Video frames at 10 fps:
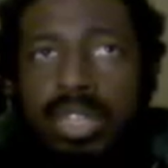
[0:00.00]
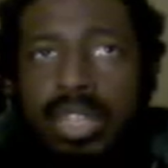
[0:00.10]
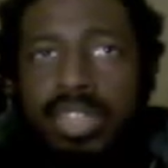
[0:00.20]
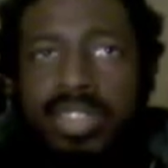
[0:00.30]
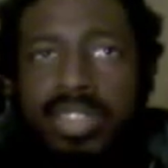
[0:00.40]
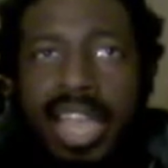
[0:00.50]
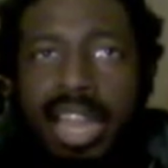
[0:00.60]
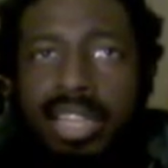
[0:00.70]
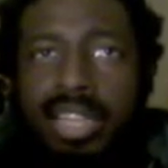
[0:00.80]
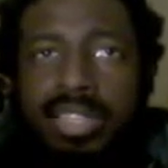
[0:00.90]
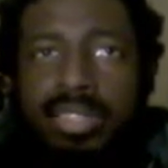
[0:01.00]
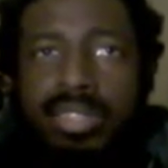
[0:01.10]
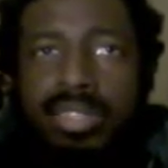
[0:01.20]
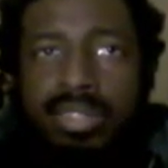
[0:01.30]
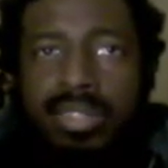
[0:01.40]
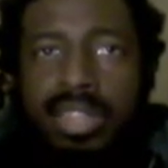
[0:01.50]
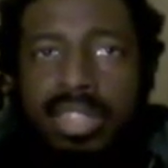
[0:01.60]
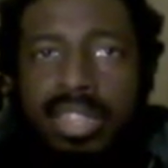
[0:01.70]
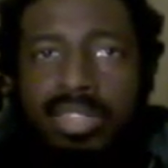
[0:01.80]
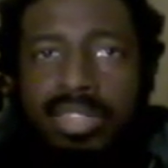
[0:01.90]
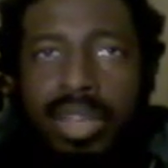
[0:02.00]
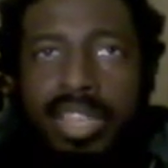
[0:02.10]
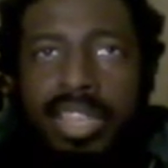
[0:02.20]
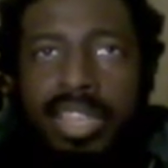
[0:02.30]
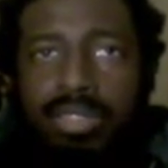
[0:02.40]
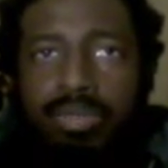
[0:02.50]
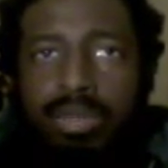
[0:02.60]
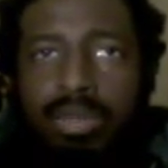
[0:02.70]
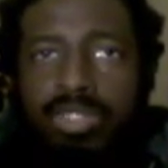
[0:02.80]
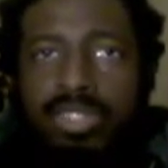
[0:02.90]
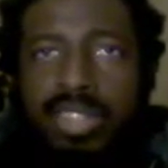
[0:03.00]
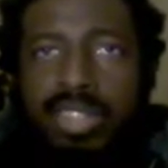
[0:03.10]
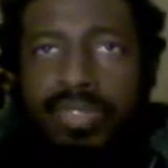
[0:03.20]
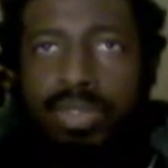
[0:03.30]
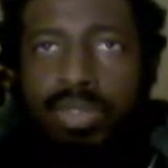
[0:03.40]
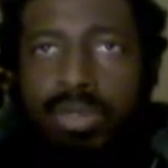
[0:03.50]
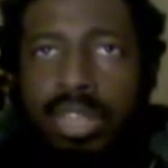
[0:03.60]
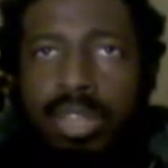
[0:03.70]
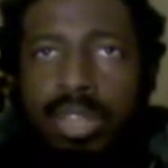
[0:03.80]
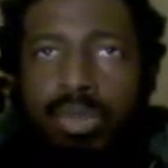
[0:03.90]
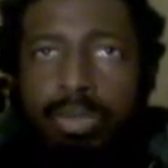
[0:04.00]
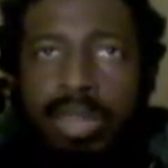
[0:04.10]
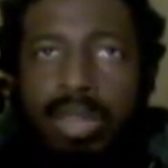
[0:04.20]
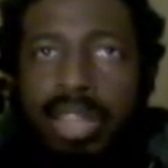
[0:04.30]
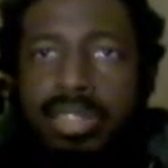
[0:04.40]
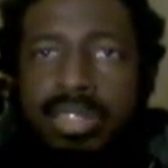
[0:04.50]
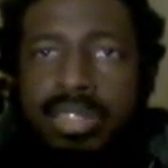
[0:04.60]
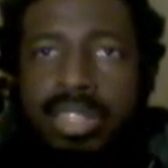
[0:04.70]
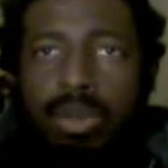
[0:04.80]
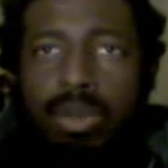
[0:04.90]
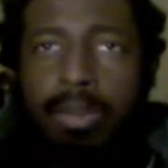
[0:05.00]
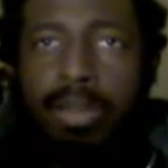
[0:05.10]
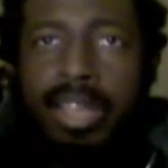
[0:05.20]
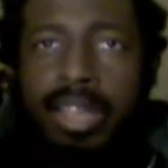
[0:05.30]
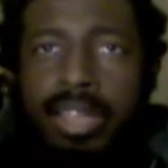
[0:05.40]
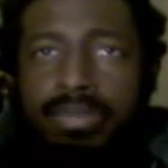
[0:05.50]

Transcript: it's not analogous like that, so I can't, so pretty much it's like if you, when you play this, it's like you're playing it